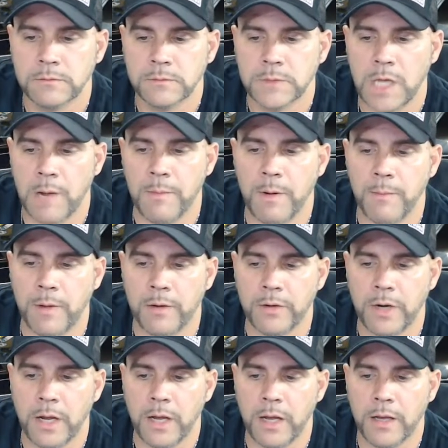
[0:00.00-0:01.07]
I
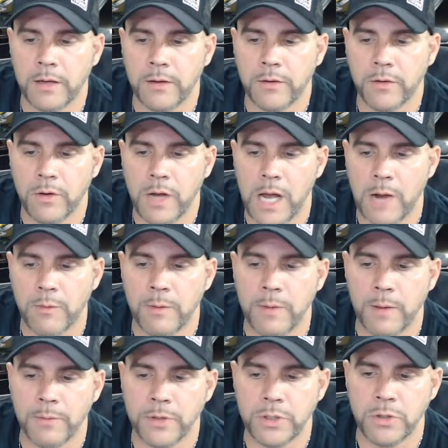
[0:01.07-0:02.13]

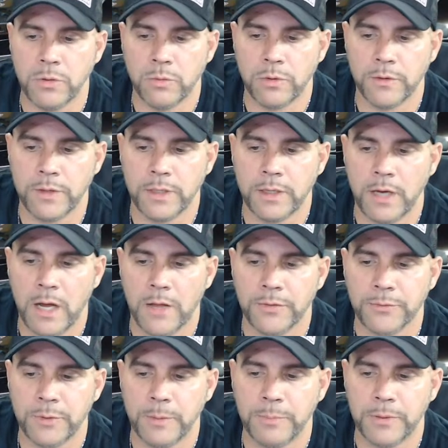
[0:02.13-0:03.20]
remember you were the on
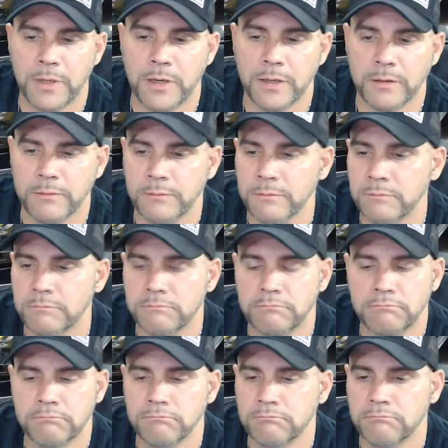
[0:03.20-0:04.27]
three plug.
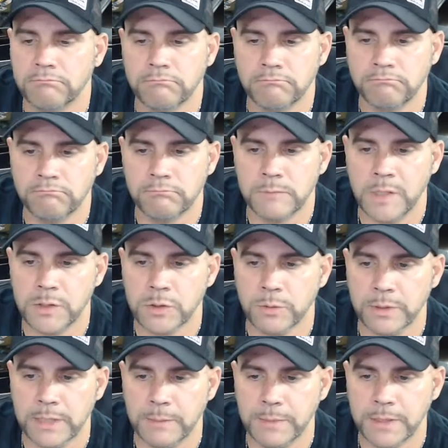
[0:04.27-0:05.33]
I'm not sure what
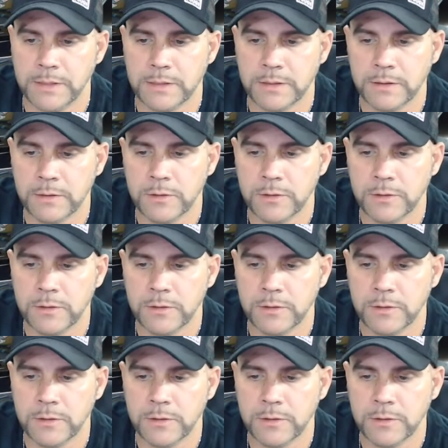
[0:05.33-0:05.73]
that means.